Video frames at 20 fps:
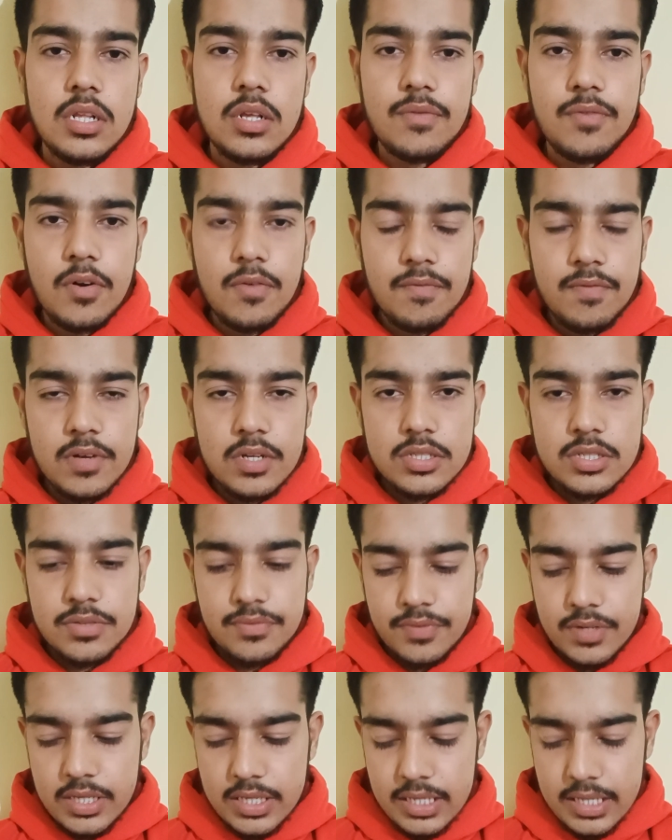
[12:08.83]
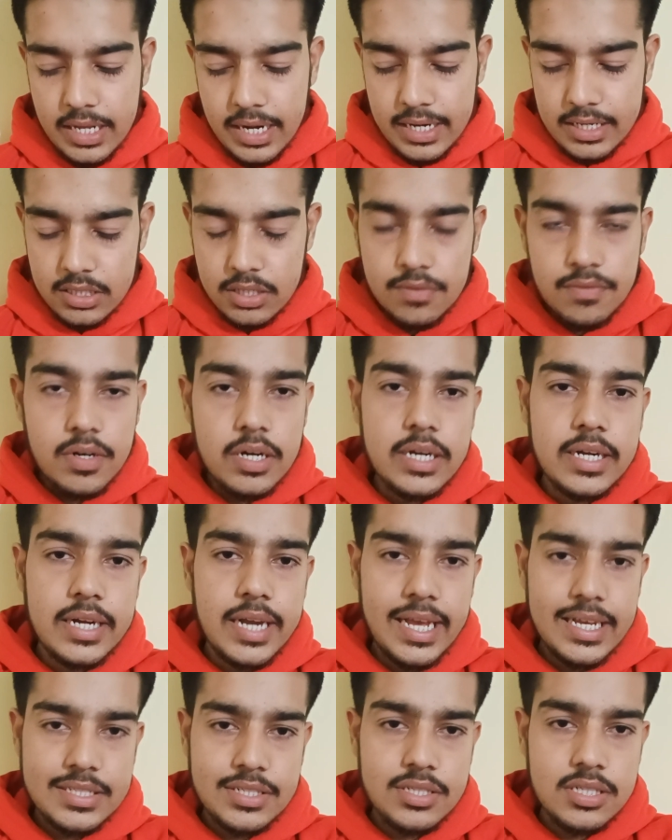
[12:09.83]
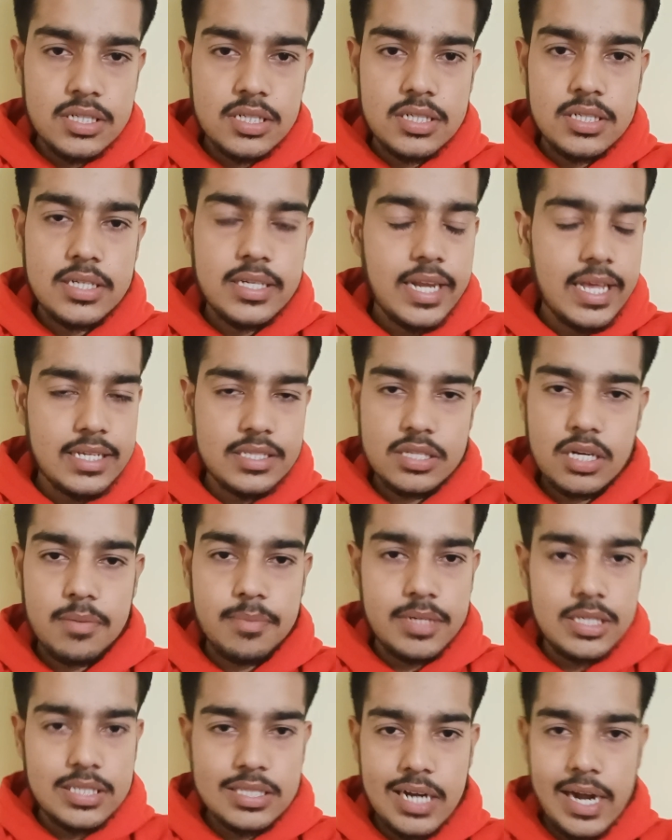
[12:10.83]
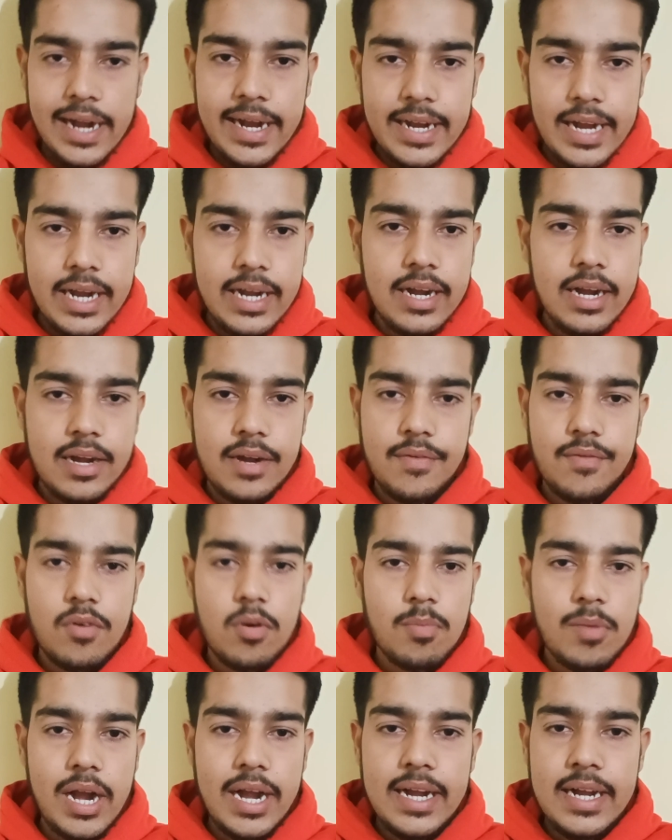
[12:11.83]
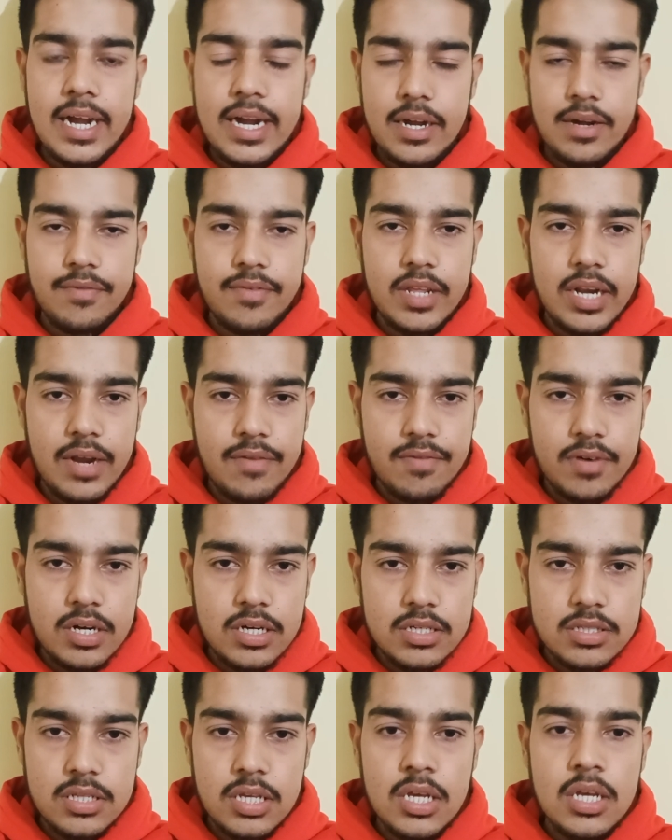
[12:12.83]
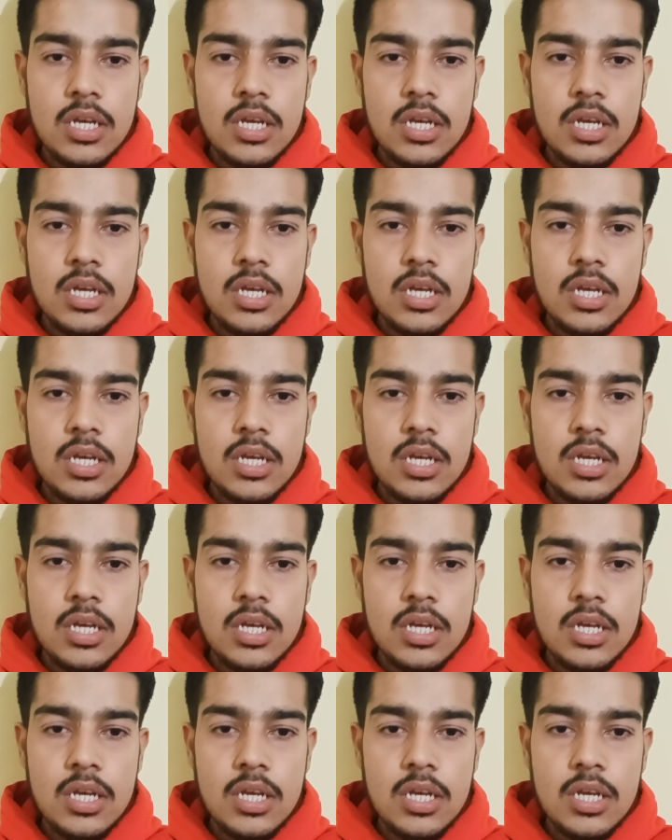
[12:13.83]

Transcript: From first we had the word dexter. Dexter means right hand, and from right hand we refer